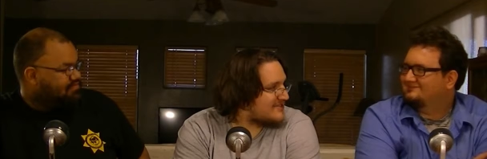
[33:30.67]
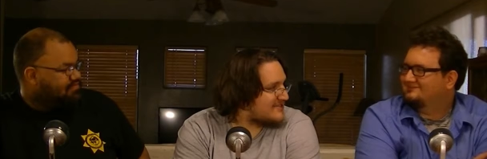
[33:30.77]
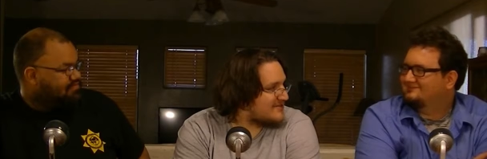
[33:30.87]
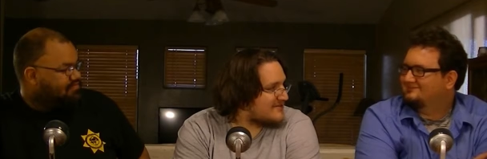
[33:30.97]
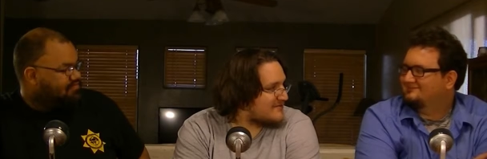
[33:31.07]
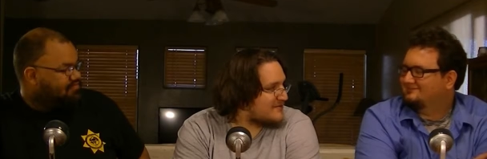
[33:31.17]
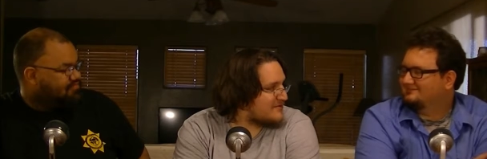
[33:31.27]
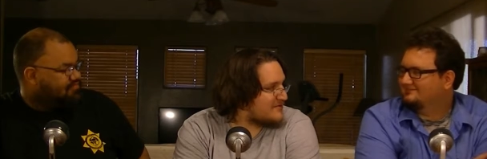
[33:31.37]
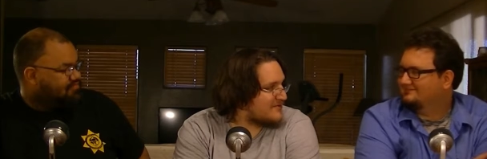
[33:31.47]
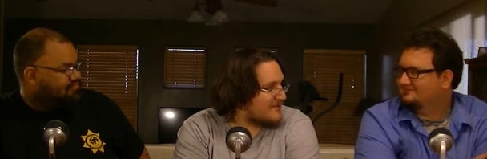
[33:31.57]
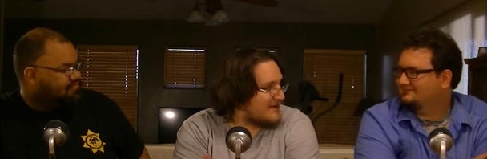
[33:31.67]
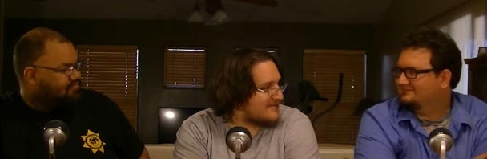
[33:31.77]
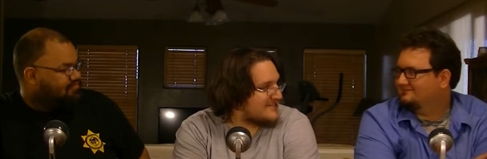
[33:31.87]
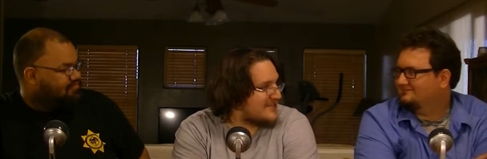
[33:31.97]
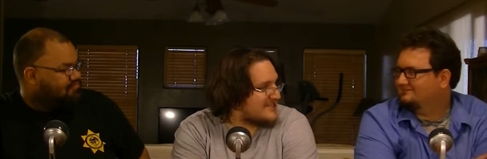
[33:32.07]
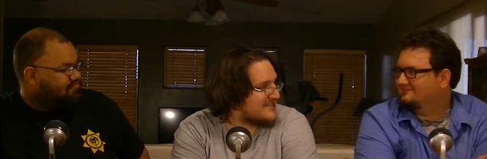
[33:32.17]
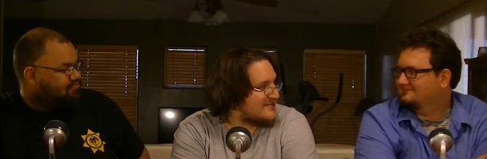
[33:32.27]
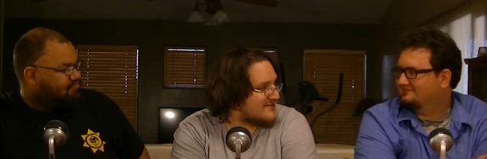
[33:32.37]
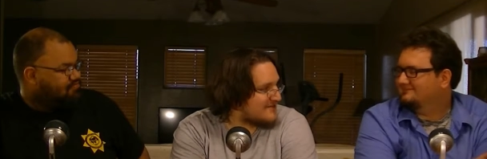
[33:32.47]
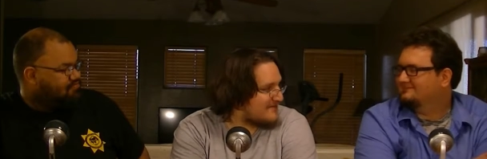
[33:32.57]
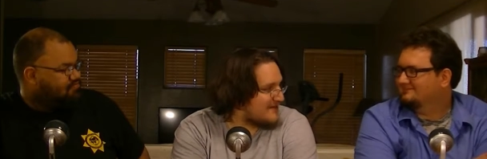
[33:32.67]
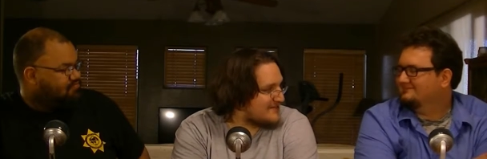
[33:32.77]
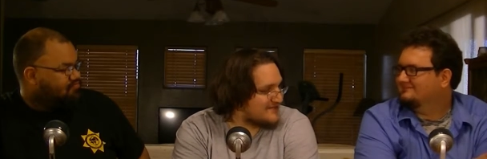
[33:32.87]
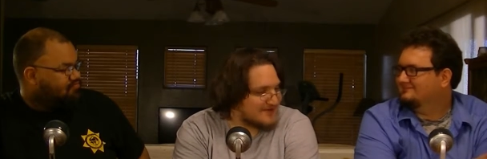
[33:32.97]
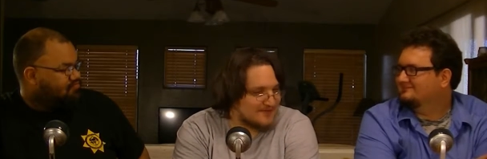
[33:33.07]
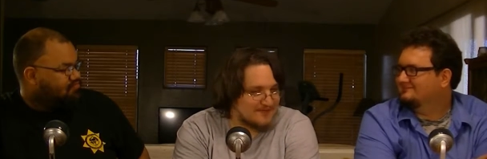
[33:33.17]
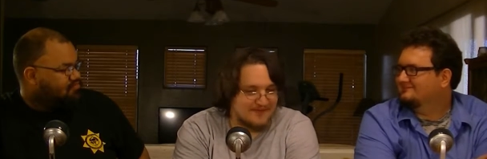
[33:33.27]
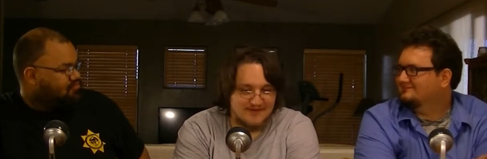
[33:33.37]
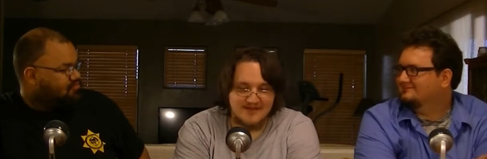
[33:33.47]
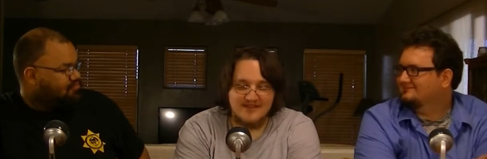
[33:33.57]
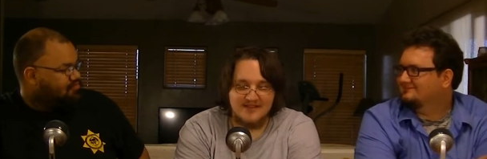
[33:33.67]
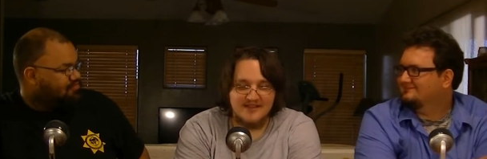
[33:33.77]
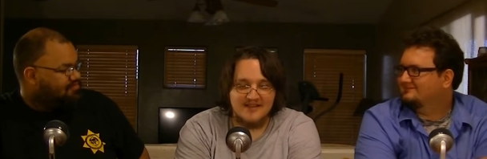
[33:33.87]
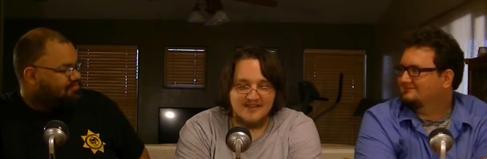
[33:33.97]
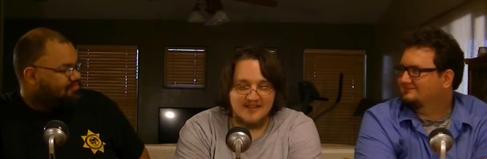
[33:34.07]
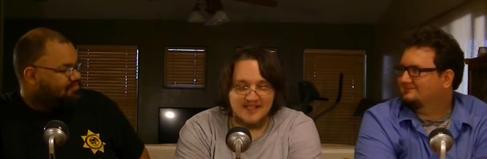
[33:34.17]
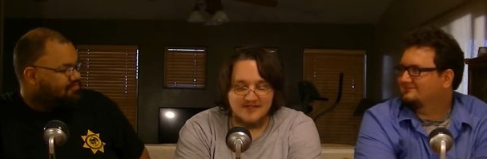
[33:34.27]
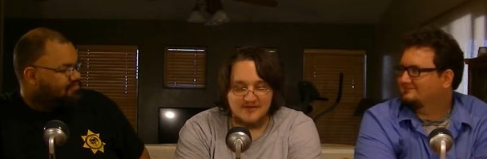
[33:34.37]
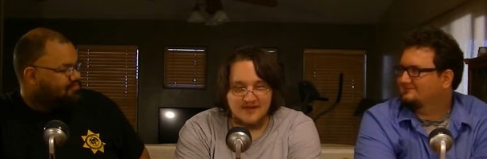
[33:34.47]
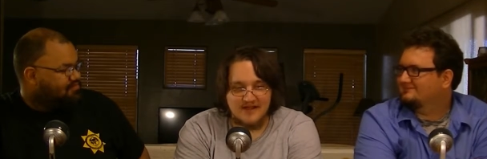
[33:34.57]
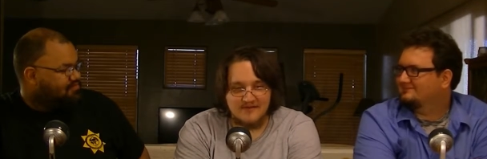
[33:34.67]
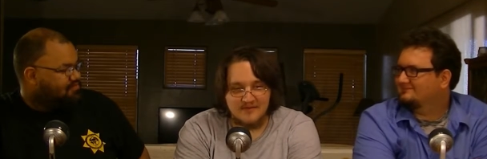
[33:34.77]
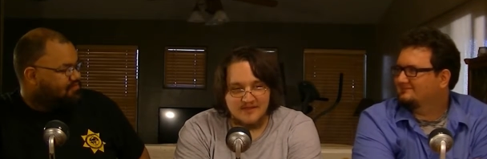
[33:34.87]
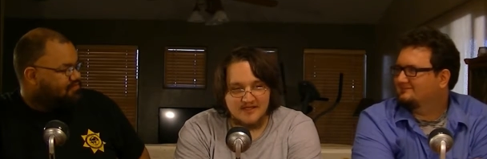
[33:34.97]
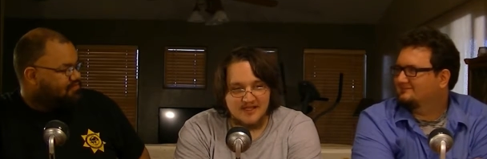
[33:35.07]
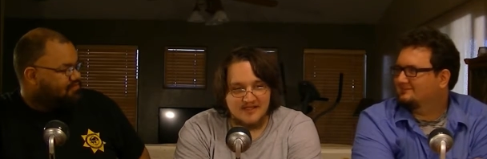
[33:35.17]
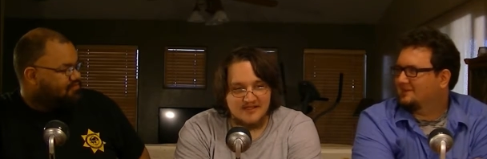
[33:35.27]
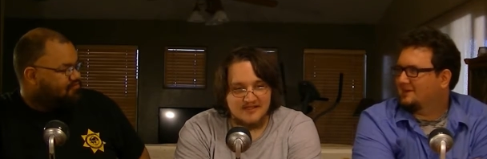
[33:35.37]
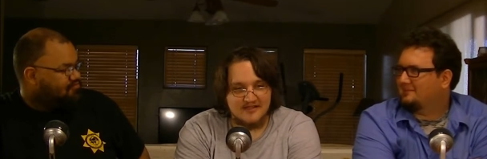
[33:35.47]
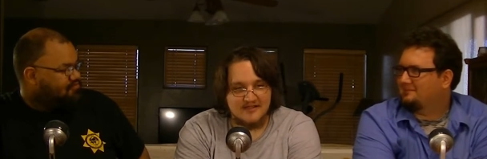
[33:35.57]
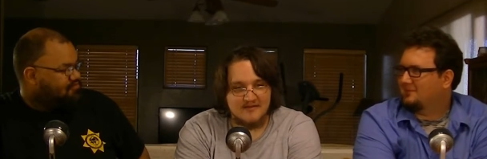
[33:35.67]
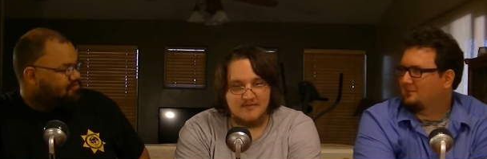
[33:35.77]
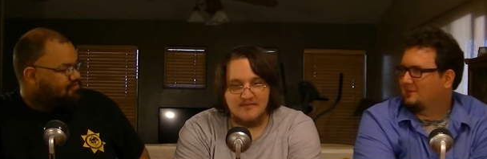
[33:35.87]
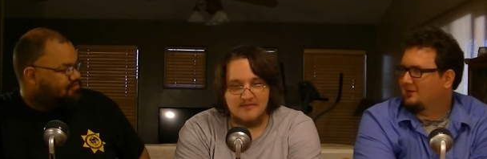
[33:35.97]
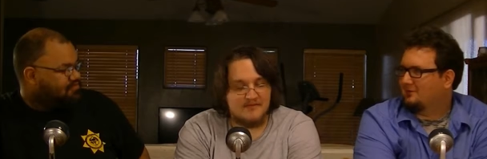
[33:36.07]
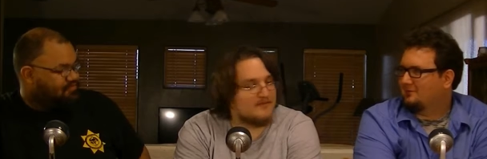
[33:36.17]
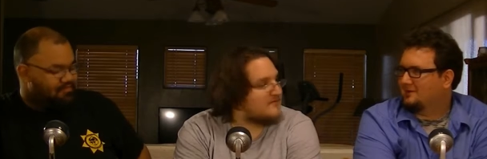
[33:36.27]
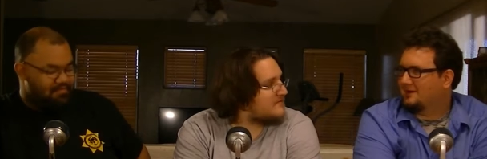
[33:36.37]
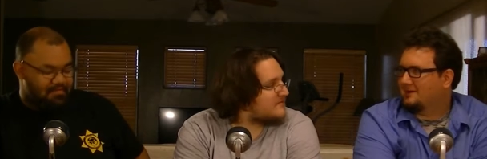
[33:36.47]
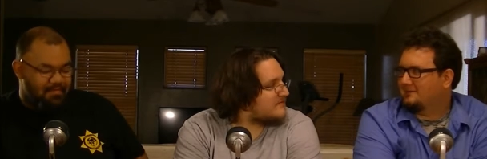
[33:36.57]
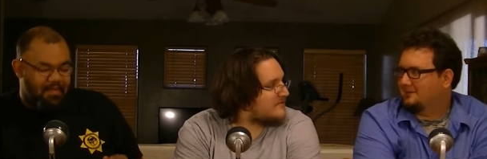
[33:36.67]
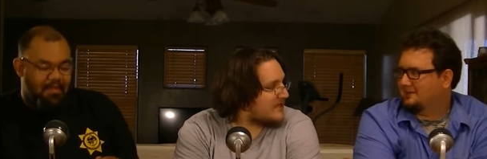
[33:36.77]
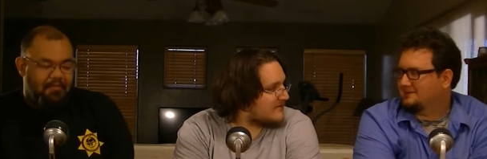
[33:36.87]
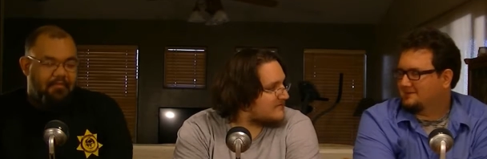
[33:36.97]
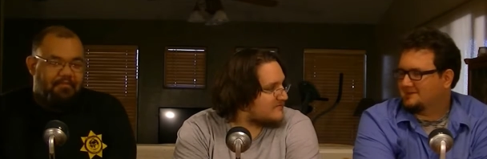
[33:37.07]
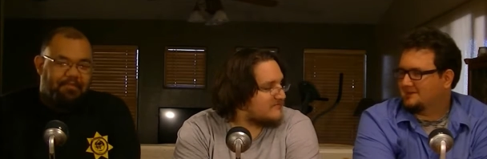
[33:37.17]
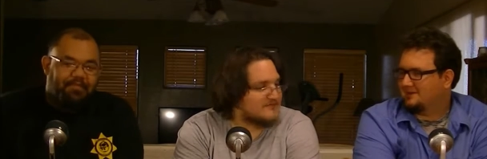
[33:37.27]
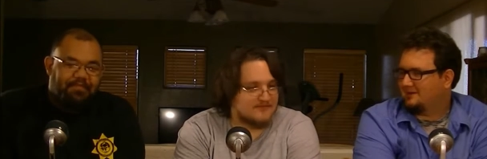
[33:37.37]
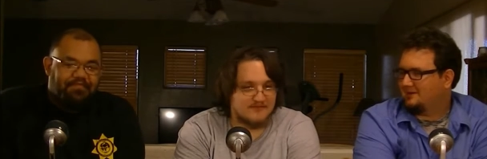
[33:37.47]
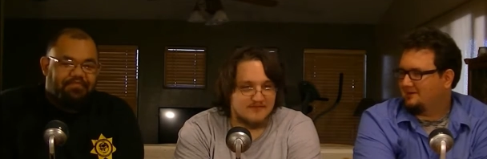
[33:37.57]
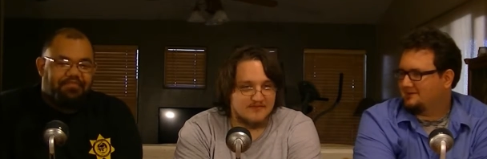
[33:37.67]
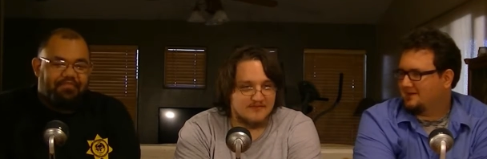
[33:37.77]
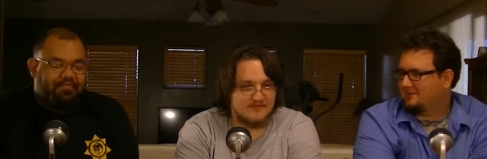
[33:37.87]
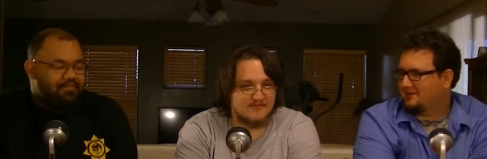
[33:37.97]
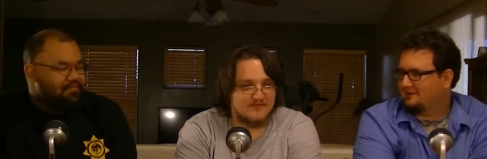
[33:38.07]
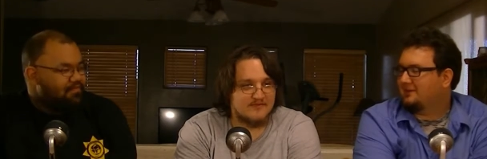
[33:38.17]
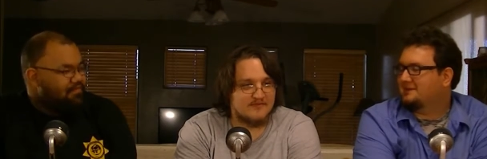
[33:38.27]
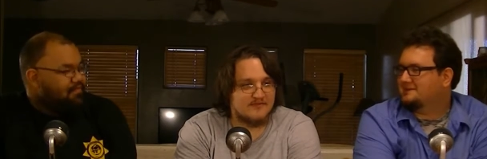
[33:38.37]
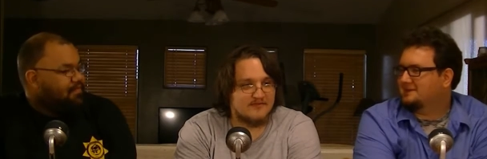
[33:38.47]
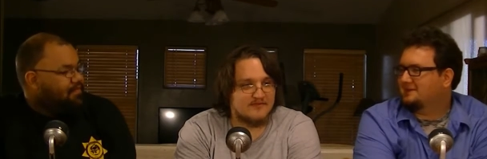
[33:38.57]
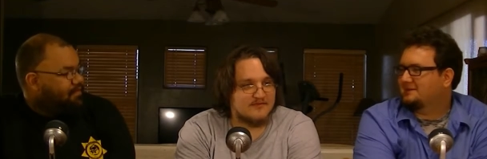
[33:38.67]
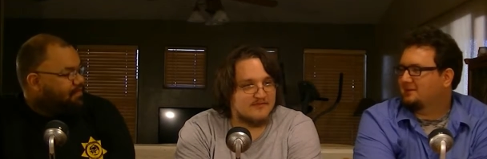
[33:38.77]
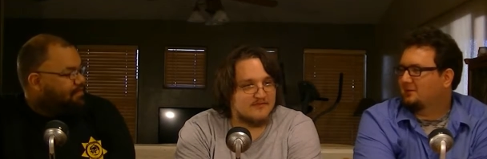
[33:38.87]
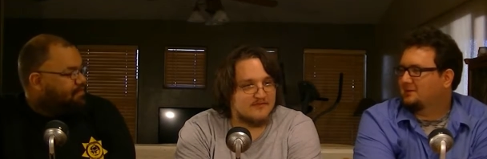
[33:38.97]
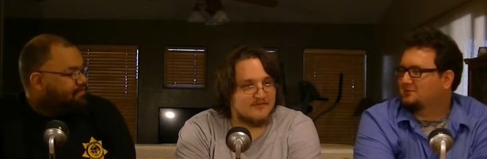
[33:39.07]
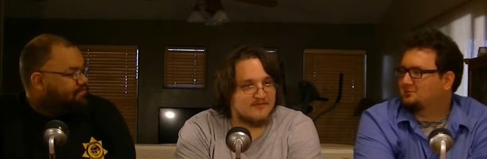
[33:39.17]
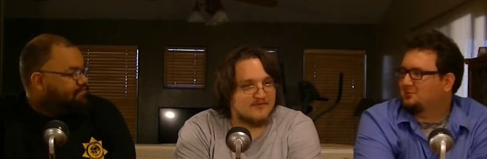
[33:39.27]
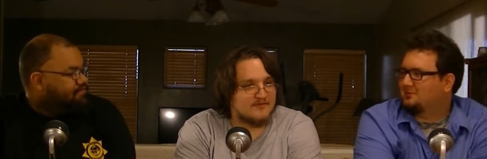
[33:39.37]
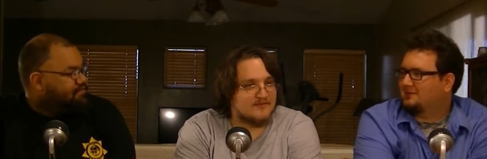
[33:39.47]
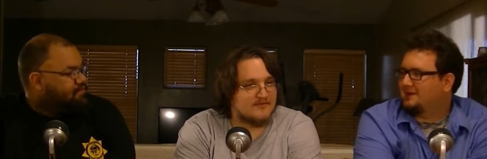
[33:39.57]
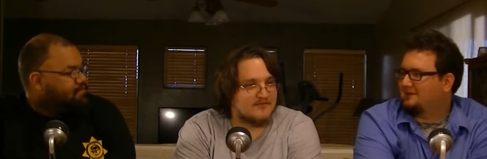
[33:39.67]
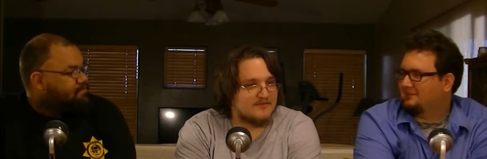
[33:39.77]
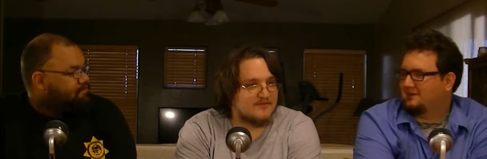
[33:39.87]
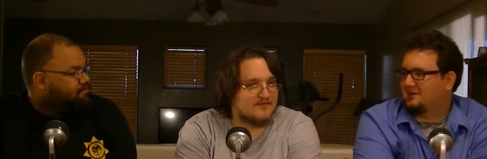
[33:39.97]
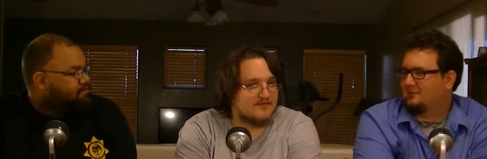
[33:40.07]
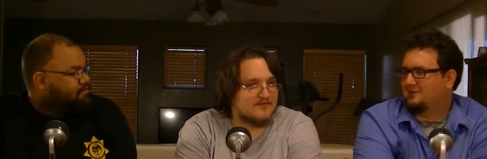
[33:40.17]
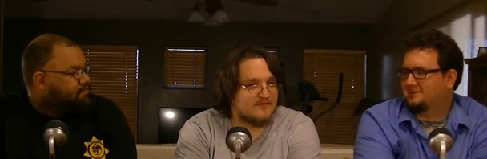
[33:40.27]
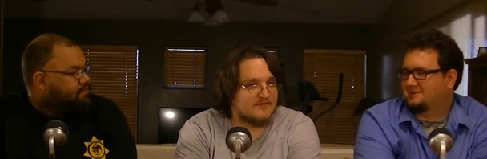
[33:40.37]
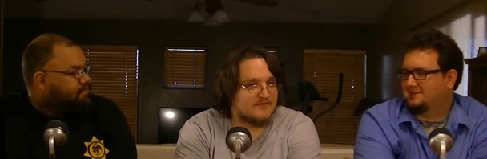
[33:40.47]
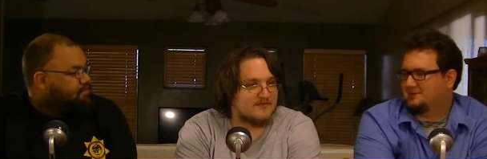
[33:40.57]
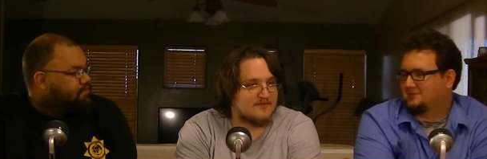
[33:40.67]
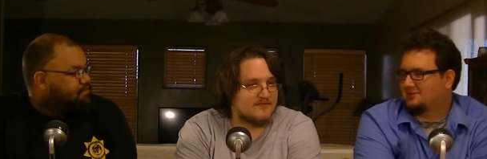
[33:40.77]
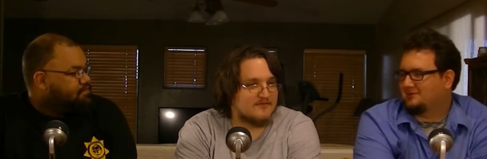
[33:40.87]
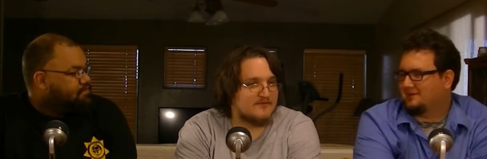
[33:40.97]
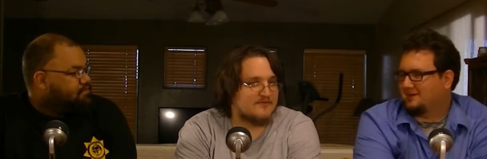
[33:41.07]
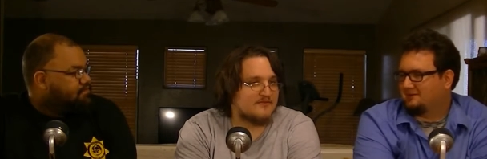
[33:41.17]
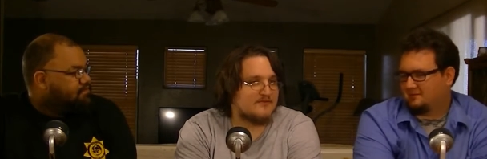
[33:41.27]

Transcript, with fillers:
Speaker 1: stereotypical one the boss takes secret advice from. That's who it'd have to be.
Speaker 2: Yeah. Or mailroom guy, and like, just like, oh damn it, like he's like the only true fan. Like everyone else is like shirt and tie,